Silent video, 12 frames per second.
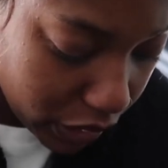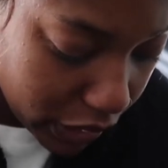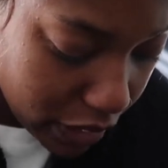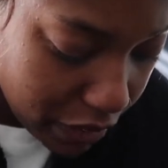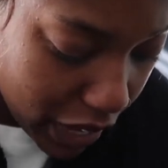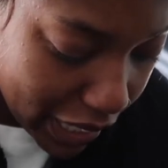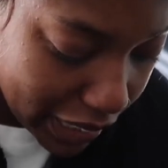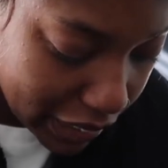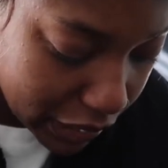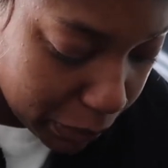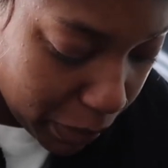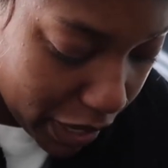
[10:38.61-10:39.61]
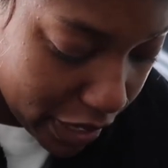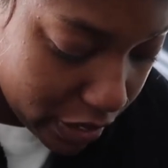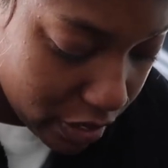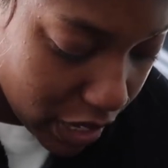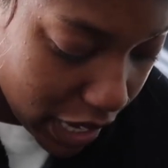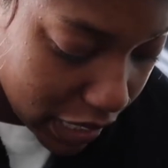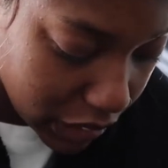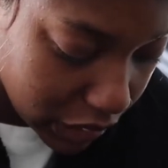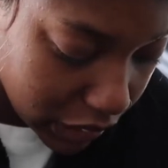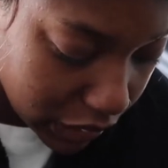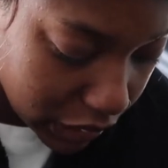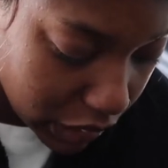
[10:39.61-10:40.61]
if I can inspire you guys
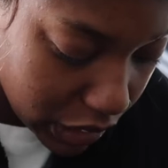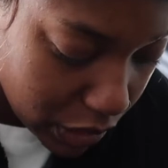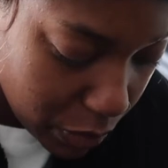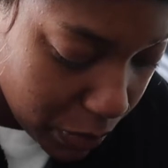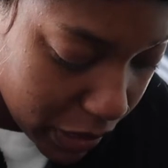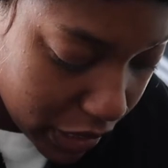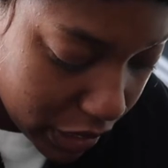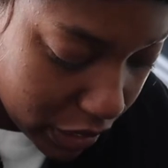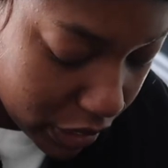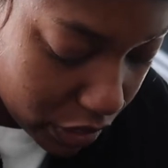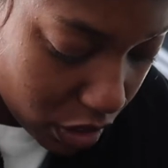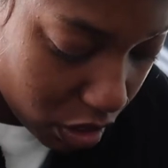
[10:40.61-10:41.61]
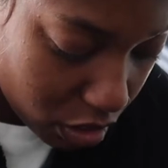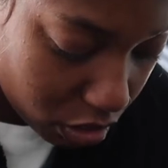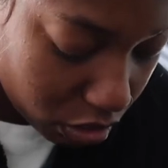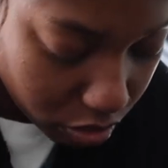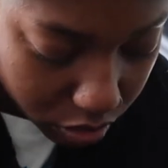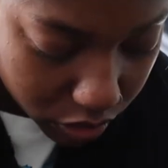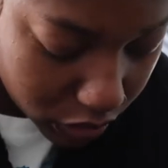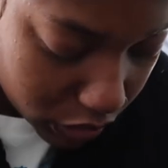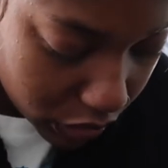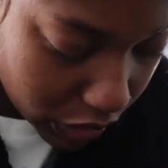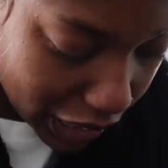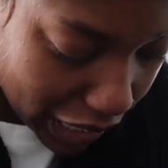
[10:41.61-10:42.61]
just a little bit, you know,
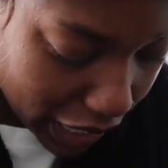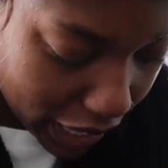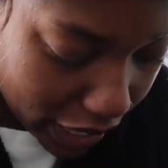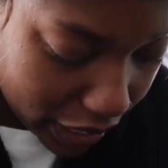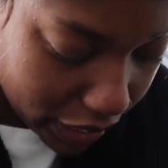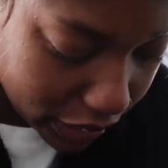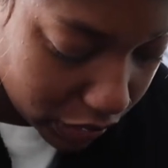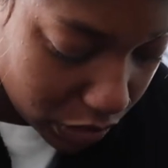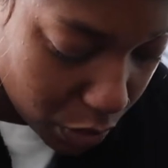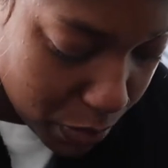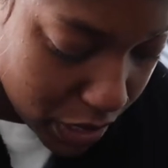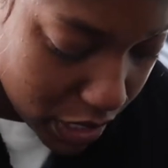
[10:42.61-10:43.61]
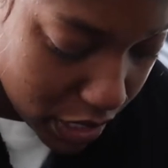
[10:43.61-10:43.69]
hey, so be